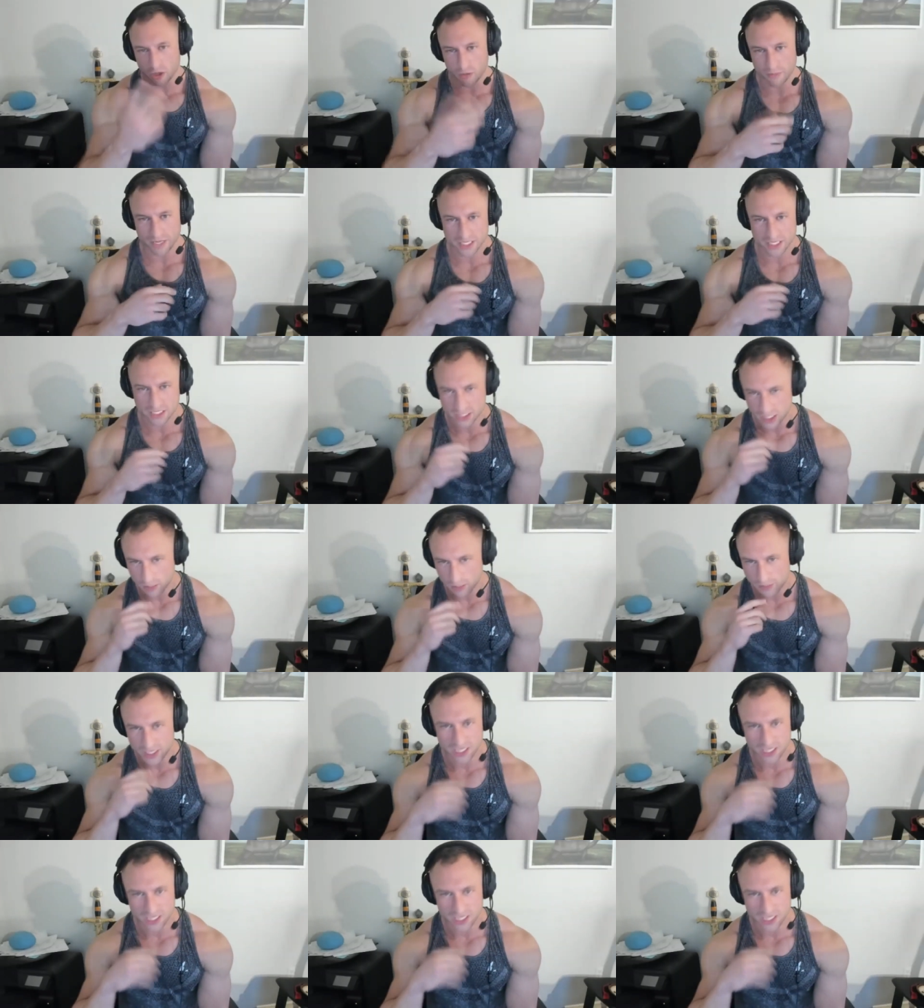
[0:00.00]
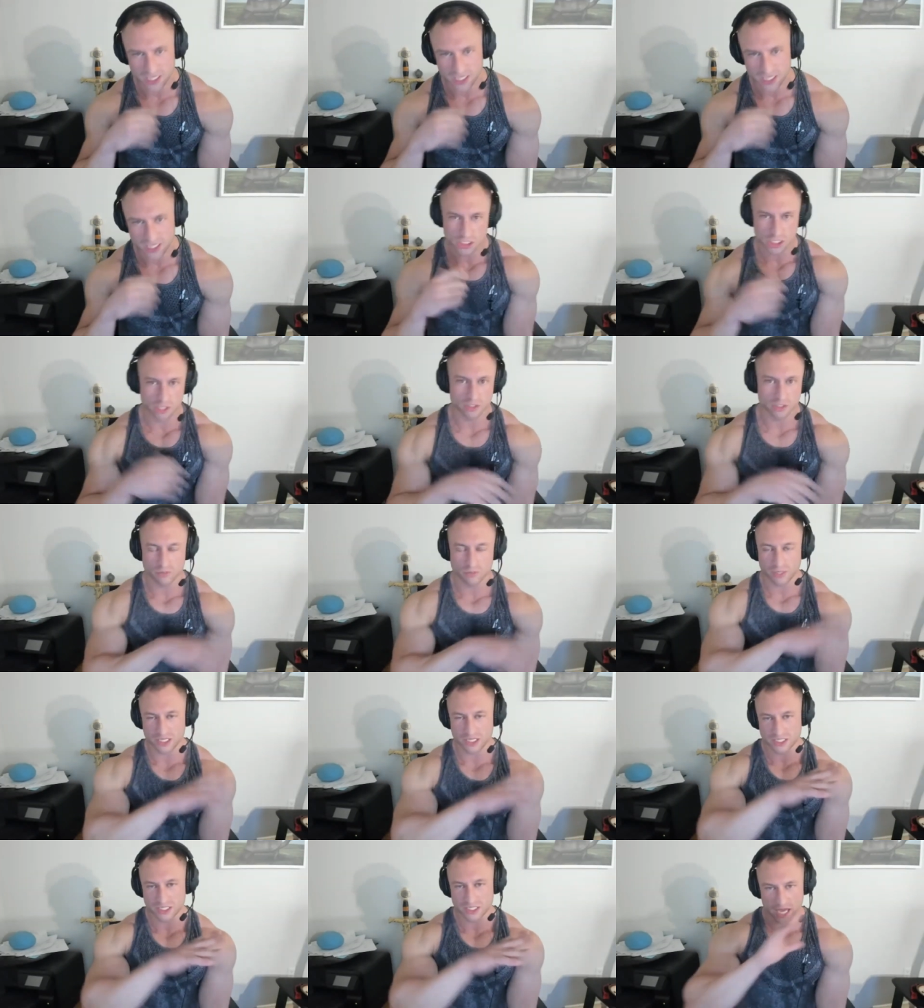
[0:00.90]
all mixed up and
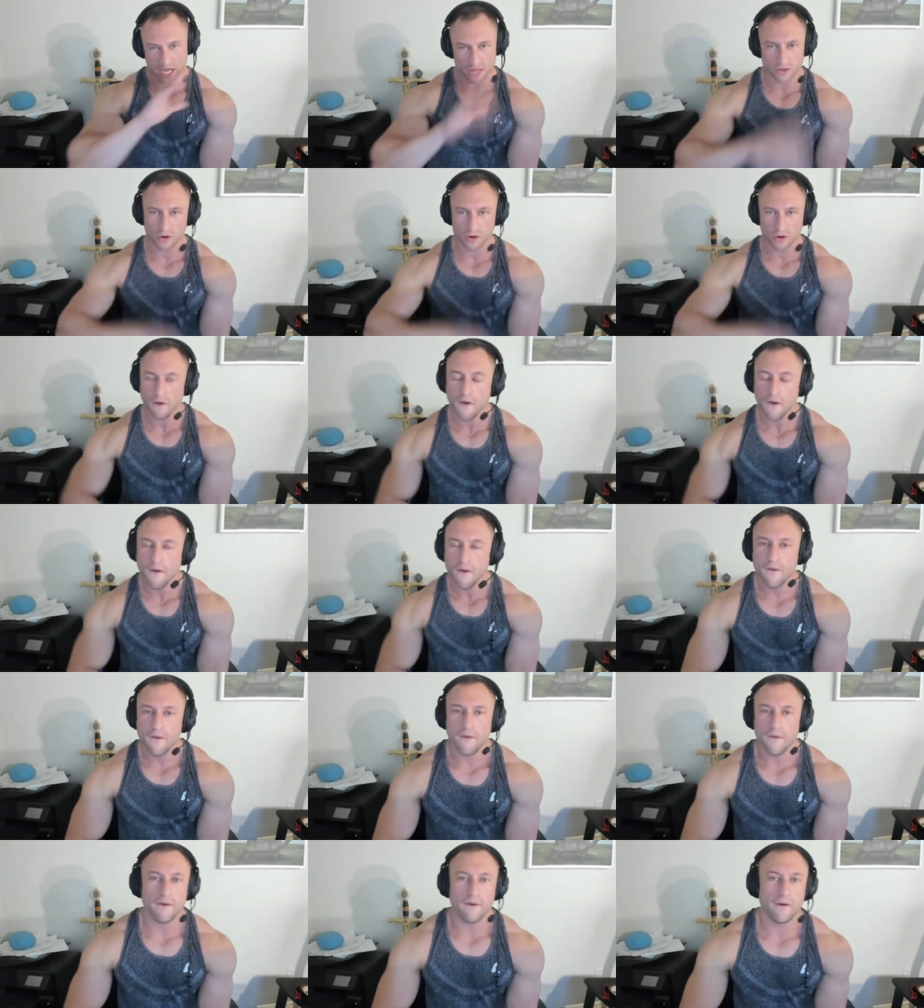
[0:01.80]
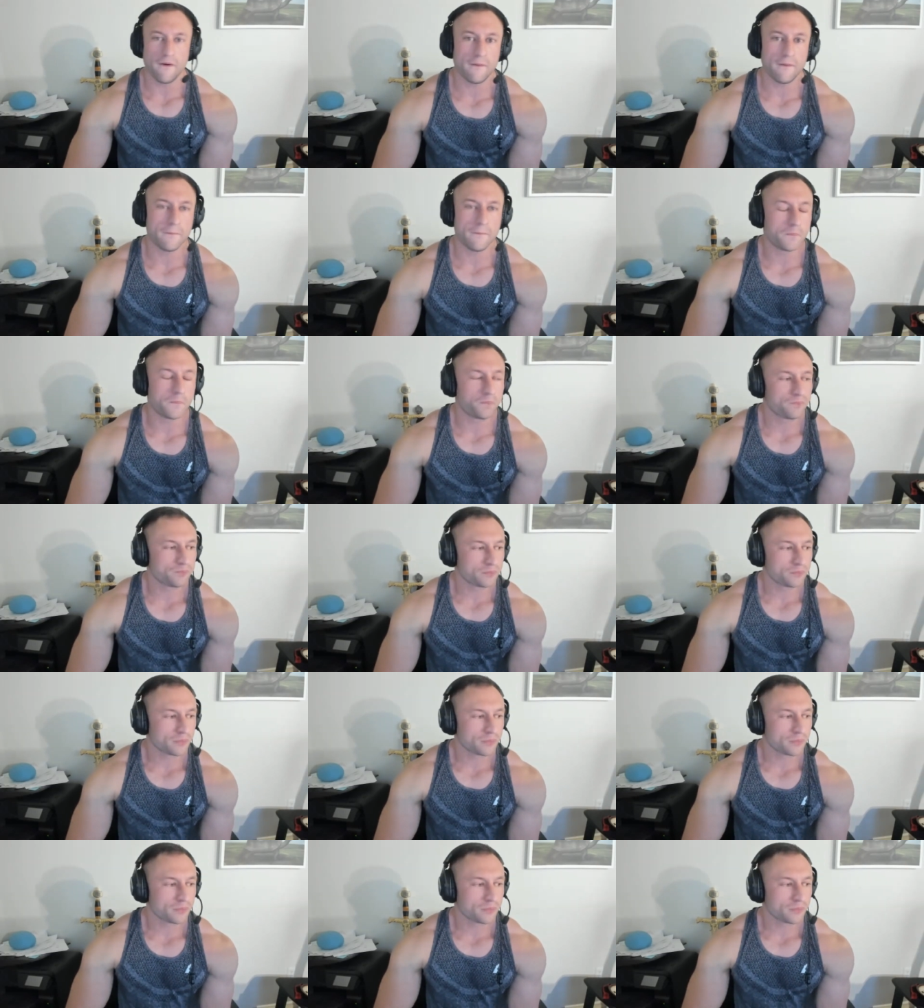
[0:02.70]
adaptogens mixed together. Um,